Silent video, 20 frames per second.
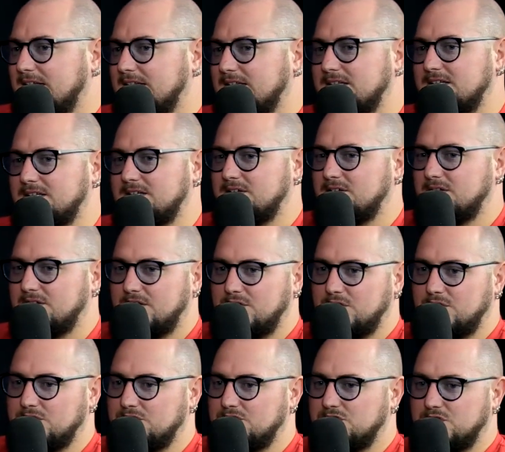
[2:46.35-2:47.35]
the
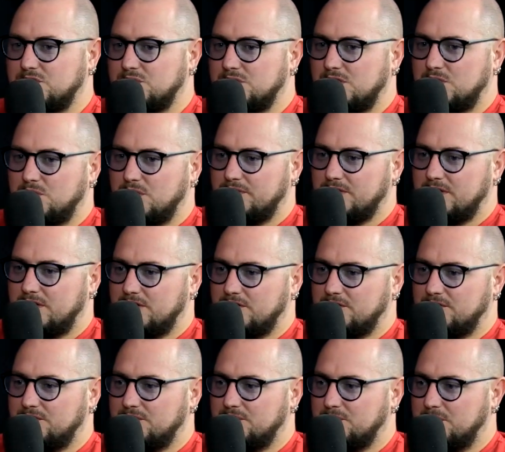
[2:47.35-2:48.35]
old school equivalent
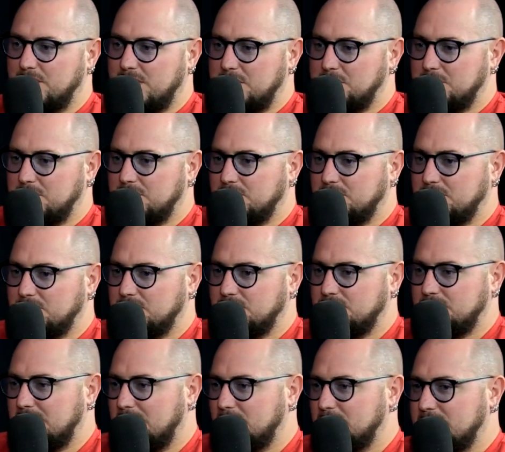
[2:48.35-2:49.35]
of people
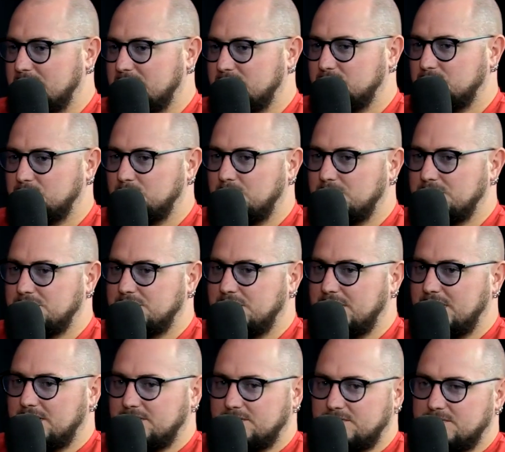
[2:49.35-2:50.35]
who nowadays would once
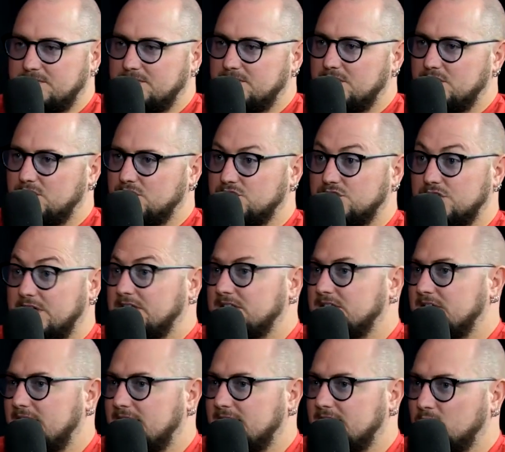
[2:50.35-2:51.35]
say, you know, Sting
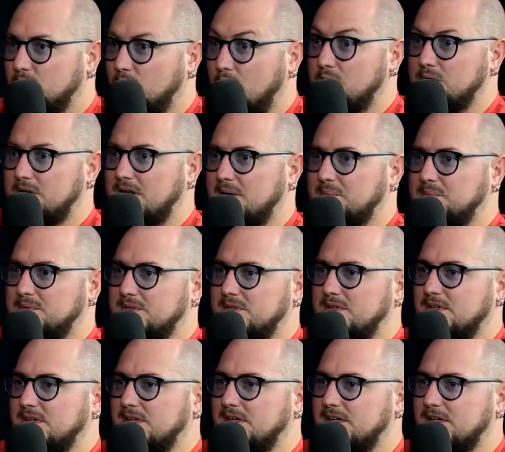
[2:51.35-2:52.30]
Taker, what would happen?